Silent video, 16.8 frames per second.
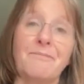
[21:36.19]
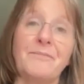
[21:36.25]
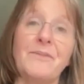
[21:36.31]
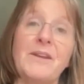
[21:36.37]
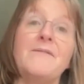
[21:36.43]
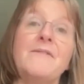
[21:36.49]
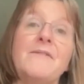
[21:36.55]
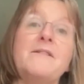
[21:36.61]

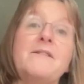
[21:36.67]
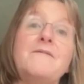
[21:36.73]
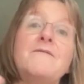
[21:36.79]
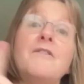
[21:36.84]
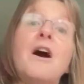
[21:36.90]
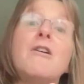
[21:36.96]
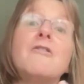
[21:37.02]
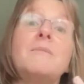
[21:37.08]
in the
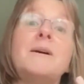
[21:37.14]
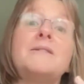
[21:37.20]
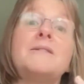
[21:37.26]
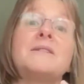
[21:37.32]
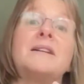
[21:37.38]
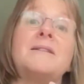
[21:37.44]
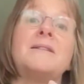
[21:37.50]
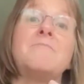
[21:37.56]

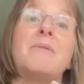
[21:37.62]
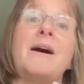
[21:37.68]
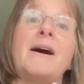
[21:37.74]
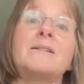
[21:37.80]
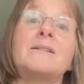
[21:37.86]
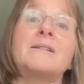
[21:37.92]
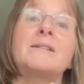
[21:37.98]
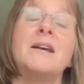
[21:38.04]
environmental
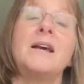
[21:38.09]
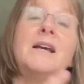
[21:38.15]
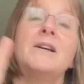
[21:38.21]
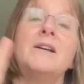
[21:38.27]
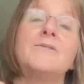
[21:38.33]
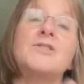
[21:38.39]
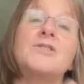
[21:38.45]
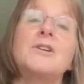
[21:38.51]
impact,
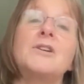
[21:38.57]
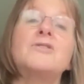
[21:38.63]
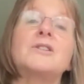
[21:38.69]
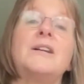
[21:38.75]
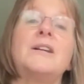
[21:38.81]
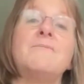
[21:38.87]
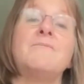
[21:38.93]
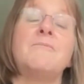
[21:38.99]
the
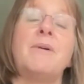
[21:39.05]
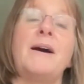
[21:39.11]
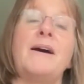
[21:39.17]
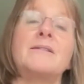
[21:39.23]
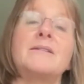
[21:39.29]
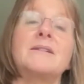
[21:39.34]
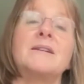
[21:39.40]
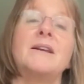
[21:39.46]
social
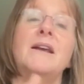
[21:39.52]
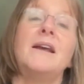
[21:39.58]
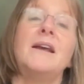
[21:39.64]
impact,